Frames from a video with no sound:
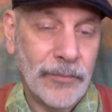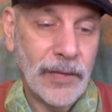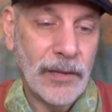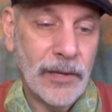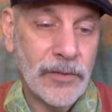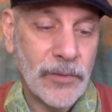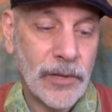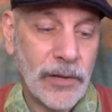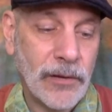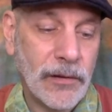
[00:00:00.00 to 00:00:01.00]
I
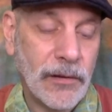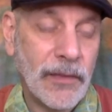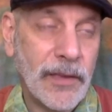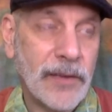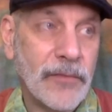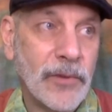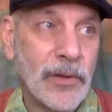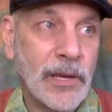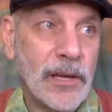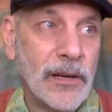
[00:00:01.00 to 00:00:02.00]
think it
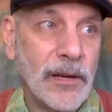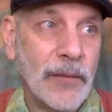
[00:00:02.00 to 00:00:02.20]
really,